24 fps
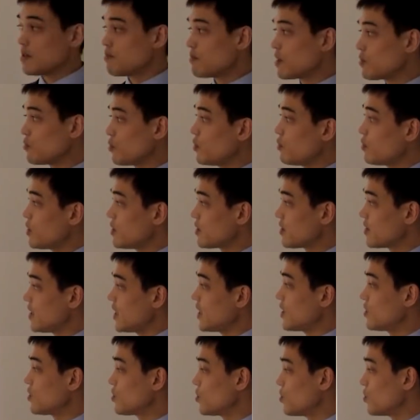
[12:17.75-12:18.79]
But we will
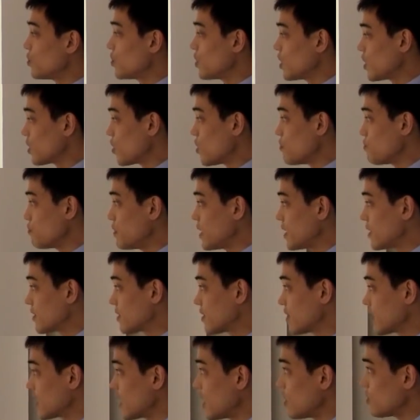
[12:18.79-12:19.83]
stick to
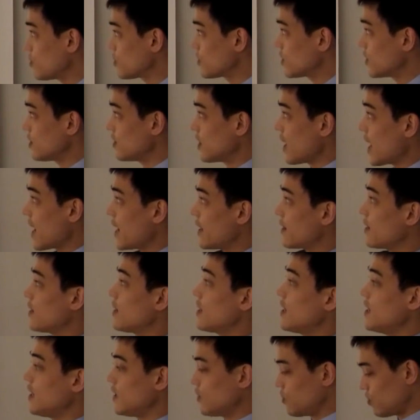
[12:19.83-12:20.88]
complex Gaussian and
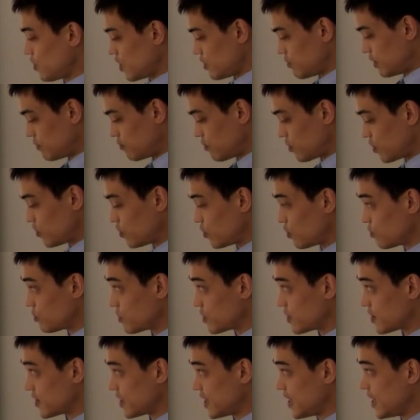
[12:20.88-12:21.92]
the Ito-Hermite
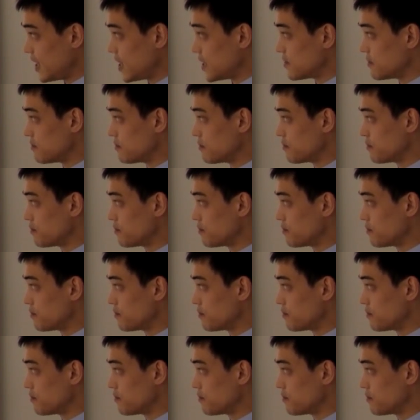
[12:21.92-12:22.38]
polynomials here.